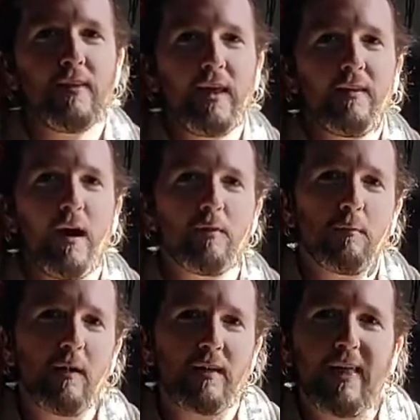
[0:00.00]
and then I'm going
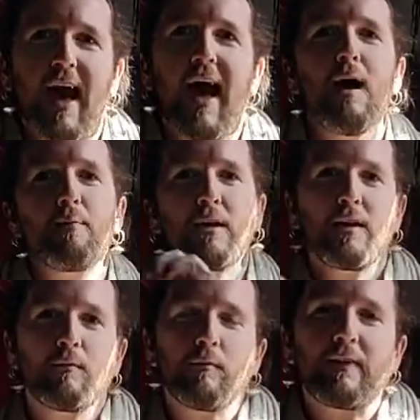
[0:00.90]
to make that happen, and
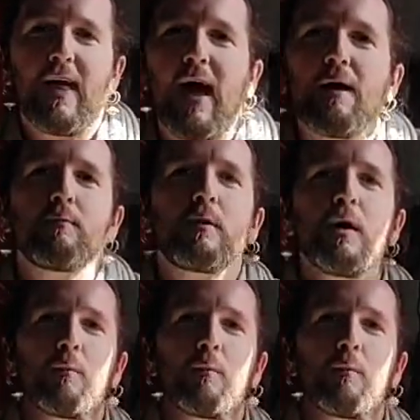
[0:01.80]
I'm going to make that happen.